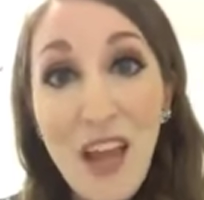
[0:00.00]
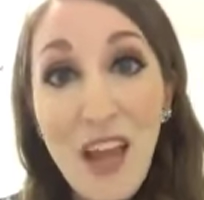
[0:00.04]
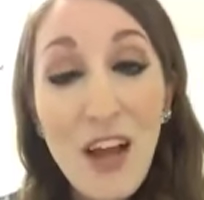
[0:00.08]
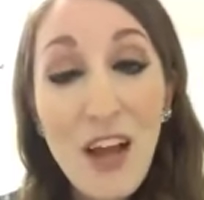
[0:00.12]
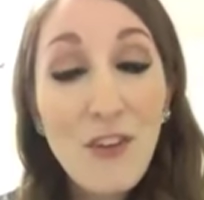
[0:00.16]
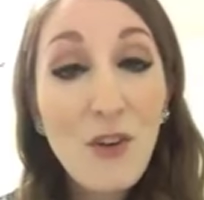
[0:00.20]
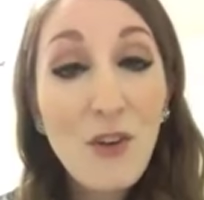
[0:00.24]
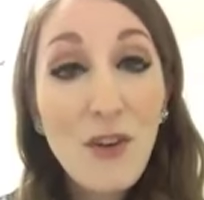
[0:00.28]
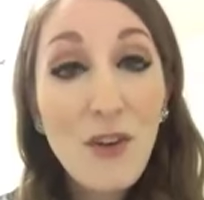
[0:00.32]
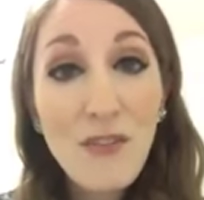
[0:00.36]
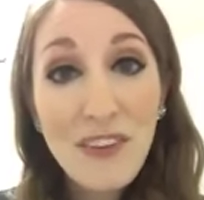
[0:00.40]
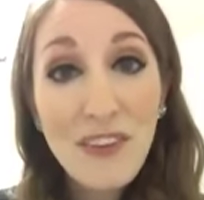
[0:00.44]

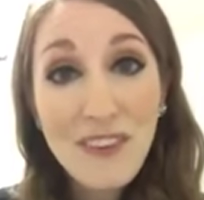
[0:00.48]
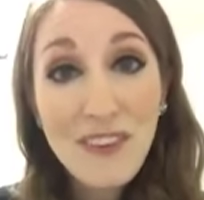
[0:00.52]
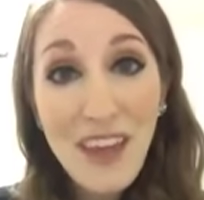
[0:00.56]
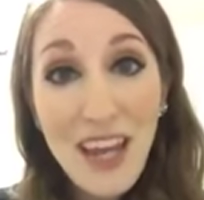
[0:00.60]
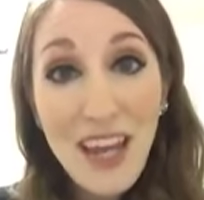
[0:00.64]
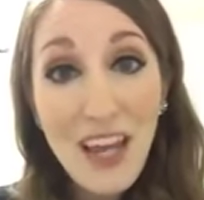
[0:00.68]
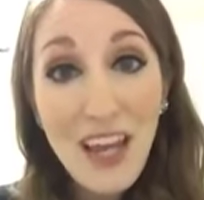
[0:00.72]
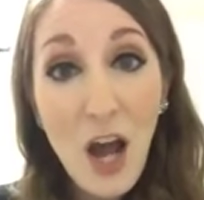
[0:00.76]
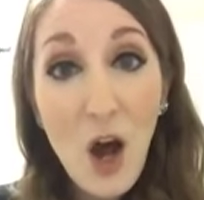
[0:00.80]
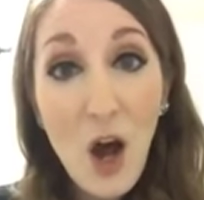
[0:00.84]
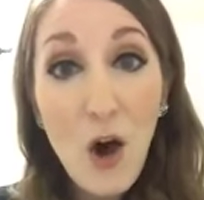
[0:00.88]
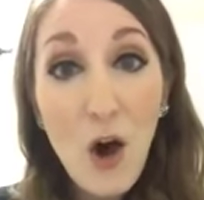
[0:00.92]
So if it's
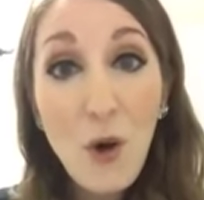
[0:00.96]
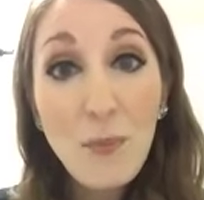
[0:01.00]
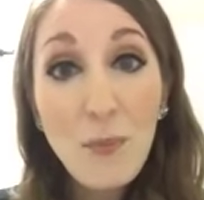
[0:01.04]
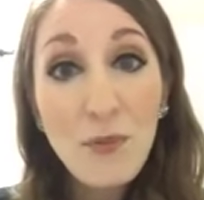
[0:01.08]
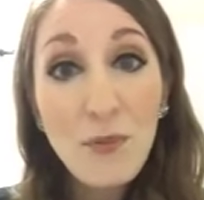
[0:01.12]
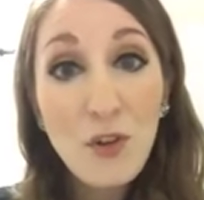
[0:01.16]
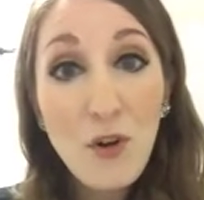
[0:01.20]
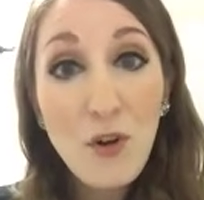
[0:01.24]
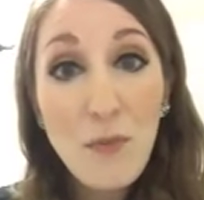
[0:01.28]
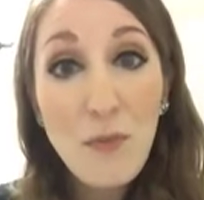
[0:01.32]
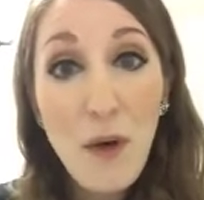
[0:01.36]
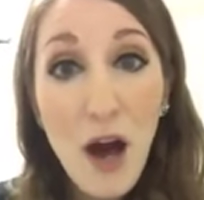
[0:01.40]
like a
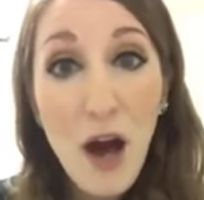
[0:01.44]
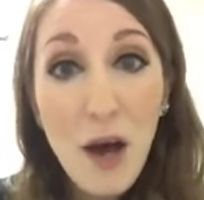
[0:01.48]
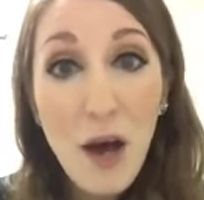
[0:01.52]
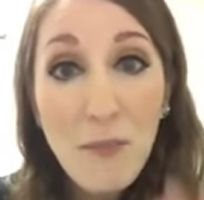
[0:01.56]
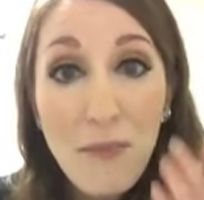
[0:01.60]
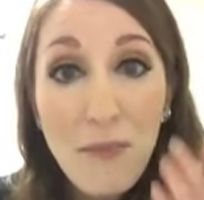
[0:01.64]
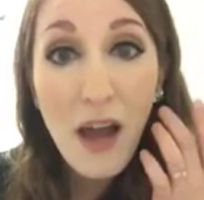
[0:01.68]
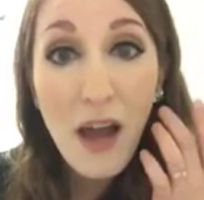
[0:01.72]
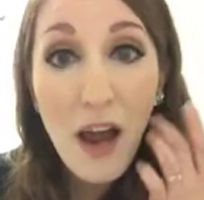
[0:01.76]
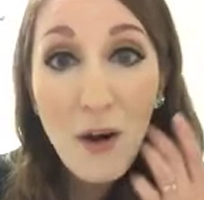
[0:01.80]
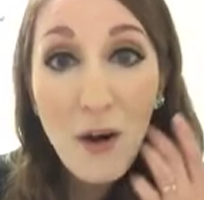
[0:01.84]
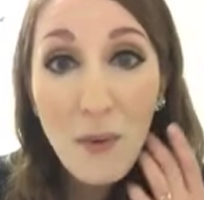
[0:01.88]
homeschool mom,
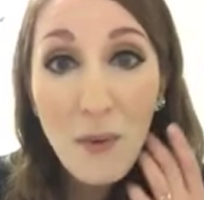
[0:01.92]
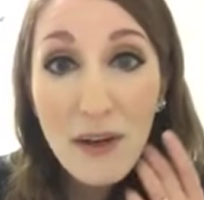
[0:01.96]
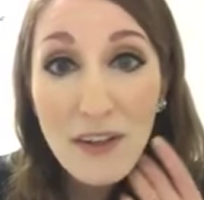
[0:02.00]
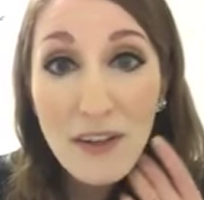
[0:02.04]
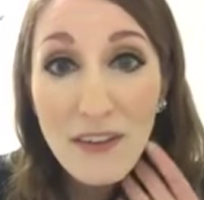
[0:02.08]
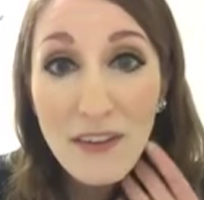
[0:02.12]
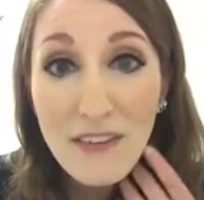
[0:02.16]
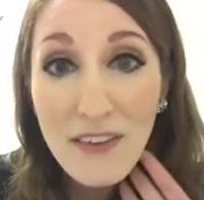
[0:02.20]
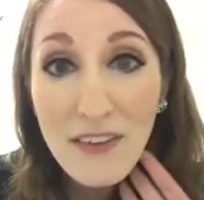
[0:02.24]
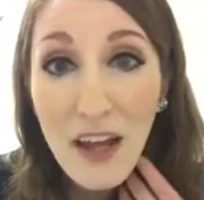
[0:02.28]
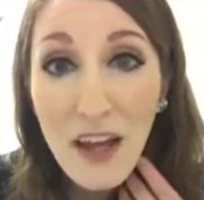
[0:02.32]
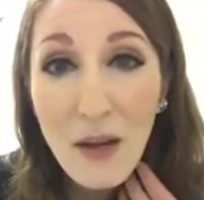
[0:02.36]
do I
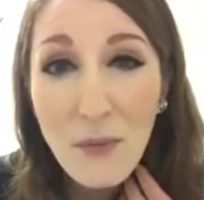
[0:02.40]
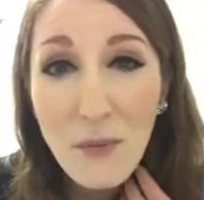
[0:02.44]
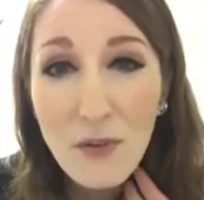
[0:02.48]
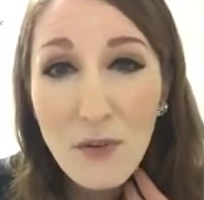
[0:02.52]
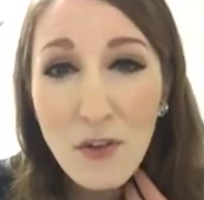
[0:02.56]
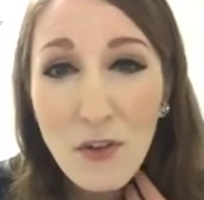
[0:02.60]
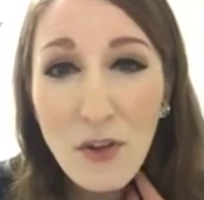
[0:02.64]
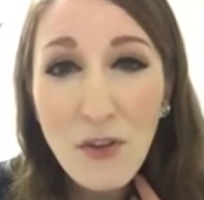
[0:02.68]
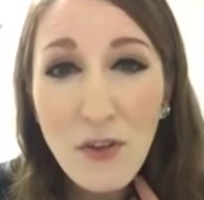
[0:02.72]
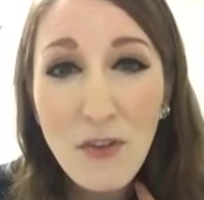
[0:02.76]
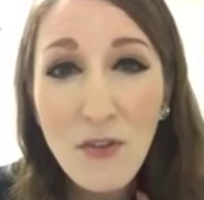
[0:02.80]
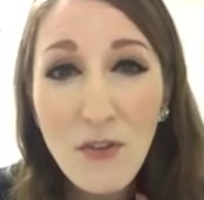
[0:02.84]
decide what
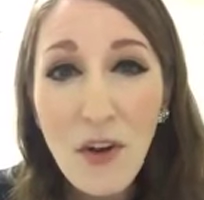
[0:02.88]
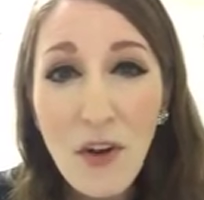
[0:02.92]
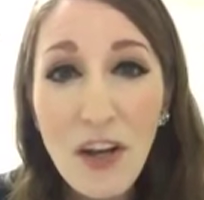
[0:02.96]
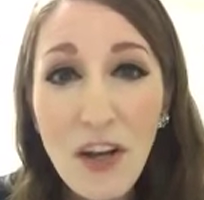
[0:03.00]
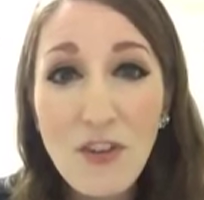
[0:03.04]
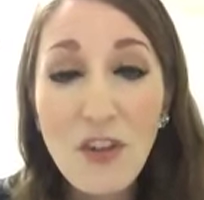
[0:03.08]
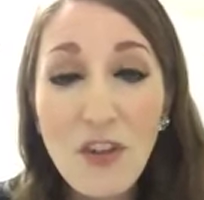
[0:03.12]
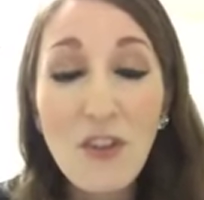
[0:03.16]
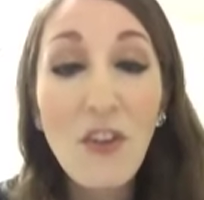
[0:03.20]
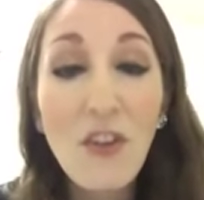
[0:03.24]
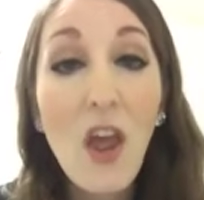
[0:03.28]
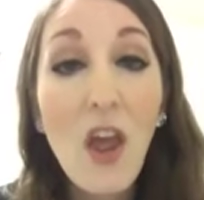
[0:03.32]
to use for
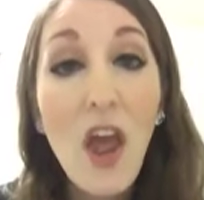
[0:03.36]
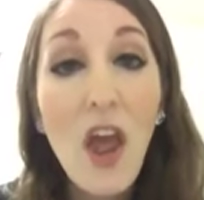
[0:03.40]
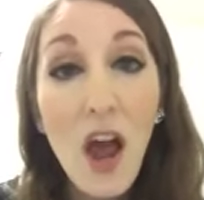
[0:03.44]
hashtags?